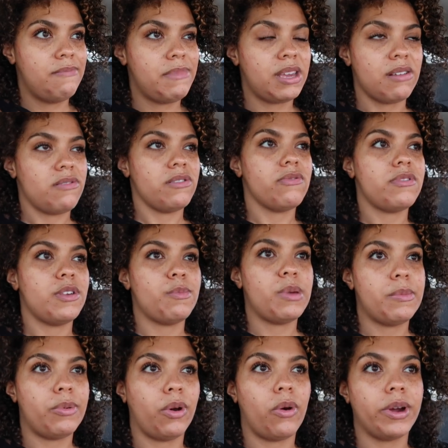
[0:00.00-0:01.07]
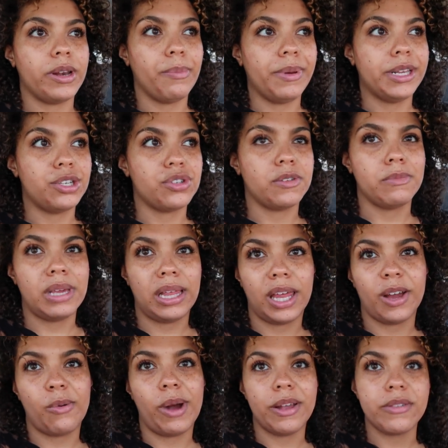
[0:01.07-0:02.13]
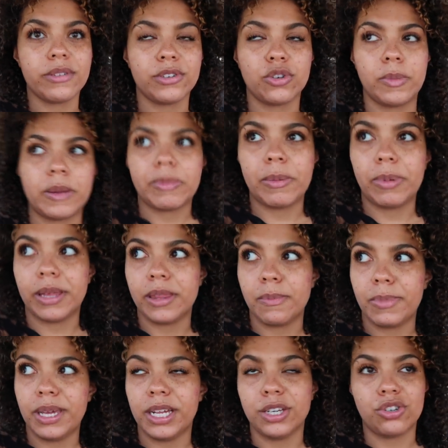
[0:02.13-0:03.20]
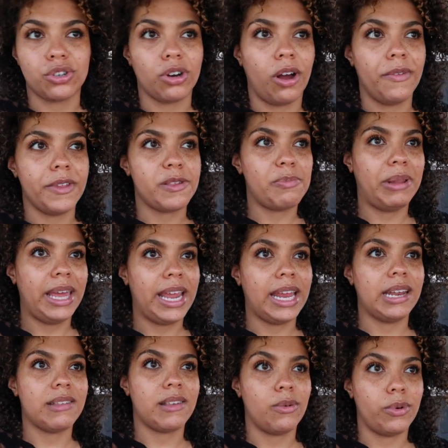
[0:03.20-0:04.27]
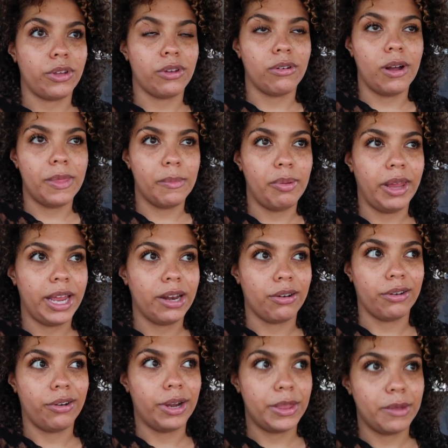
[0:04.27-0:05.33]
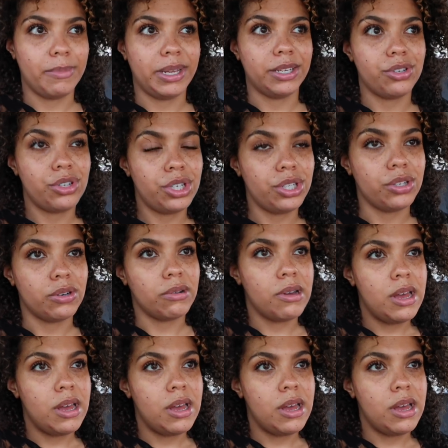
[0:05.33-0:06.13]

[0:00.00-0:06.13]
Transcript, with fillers: Because you see people going to beaches and being like, why is there so many people at the beach or on this plane? It's like, well, you're on the plane or you're at the beach too.